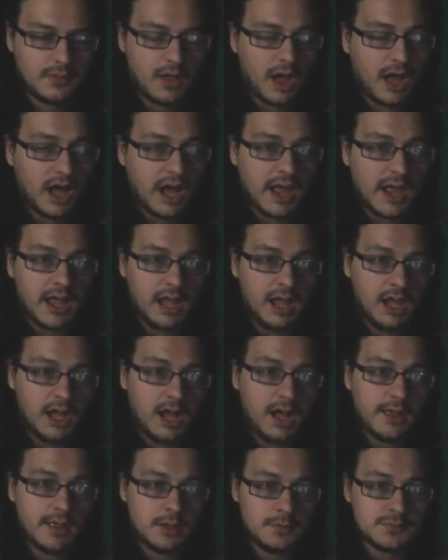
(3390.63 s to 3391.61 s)
I
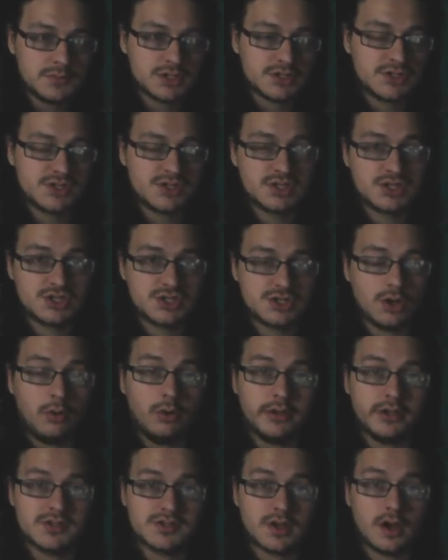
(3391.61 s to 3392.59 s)
I am just so
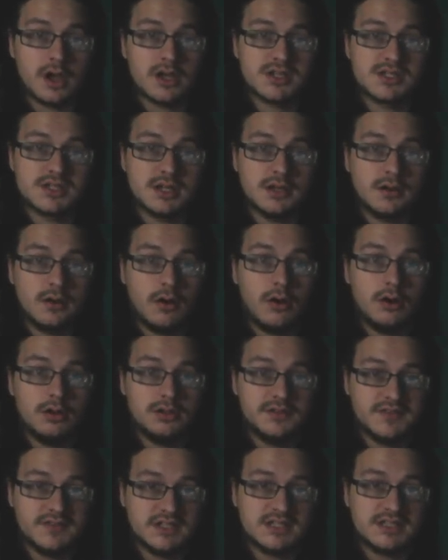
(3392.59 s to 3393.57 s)
exhausted
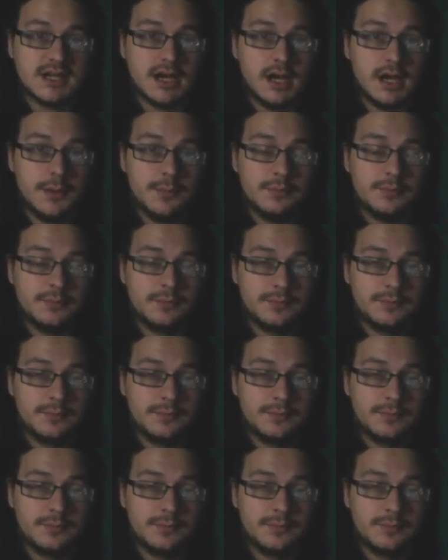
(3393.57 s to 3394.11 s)
all of the time.